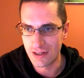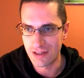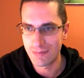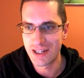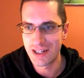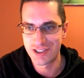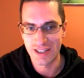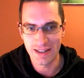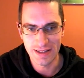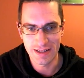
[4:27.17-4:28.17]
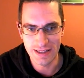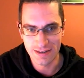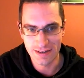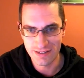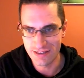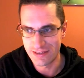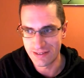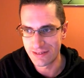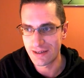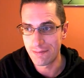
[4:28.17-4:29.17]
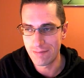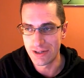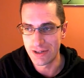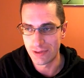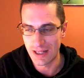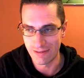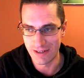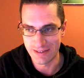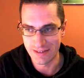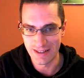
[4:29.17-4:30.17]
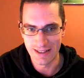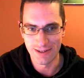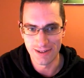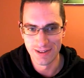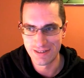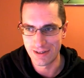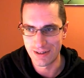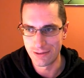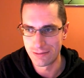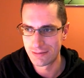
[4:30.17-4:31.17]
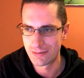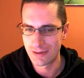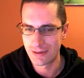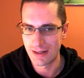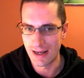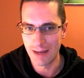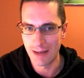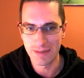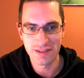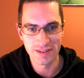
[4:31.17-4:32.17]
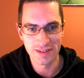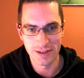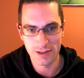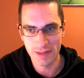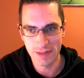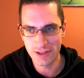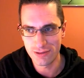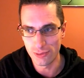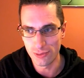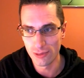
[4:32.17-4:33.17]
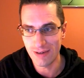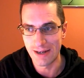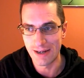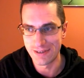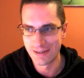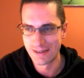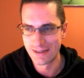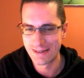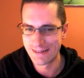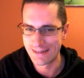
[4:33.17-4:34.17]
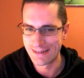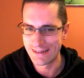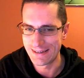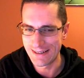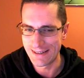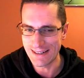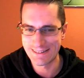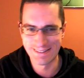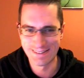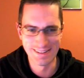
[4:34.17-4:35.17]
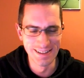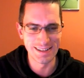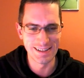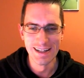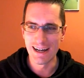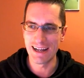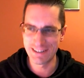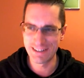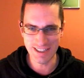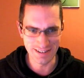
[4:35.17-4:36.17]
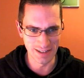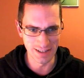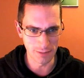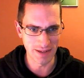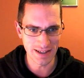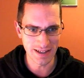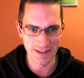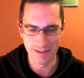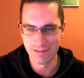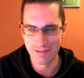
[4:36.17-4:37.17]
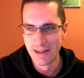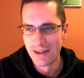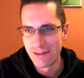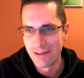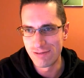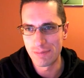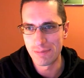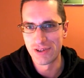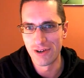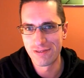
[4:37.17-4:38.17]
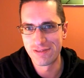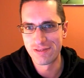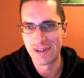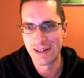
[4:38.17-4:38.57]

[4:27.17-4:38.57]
and I've managed to get the consistent menu colouring done now. So, ambience dark menus all around. Yes, I had to cheat a little bit, and I've ripped off